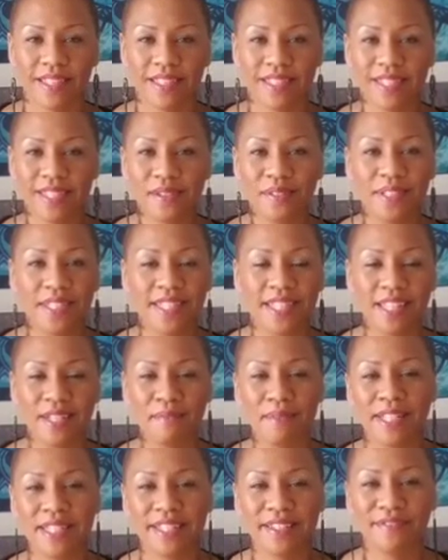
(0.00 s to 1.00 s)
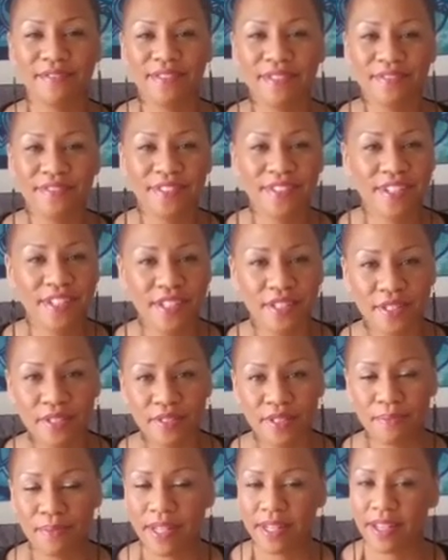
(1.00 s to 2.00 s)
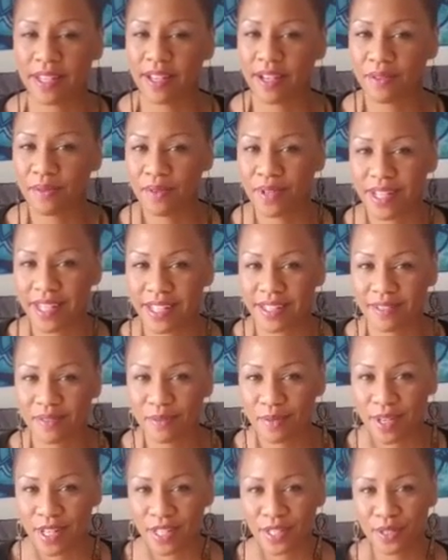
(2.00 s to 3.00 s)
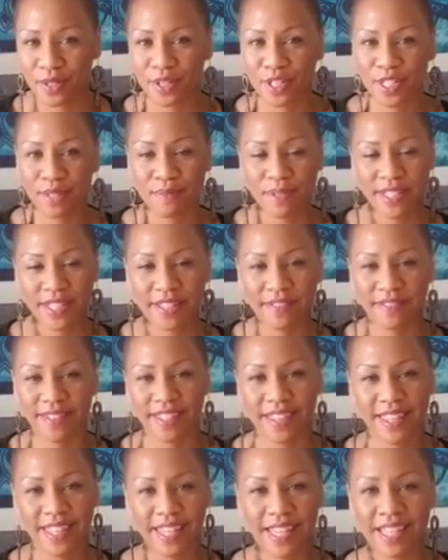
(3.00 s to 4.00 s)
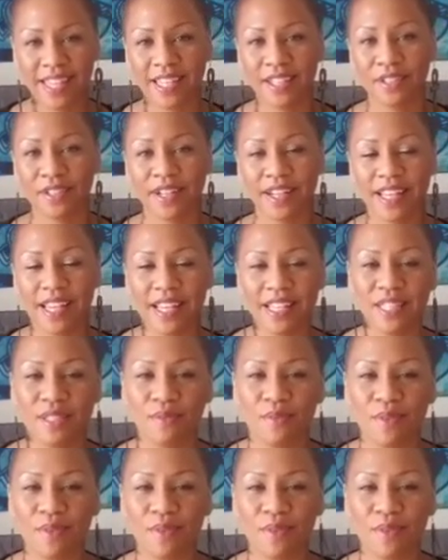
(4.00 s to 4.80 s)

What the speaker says: So it's going to be different for you depending on what your specific thing or case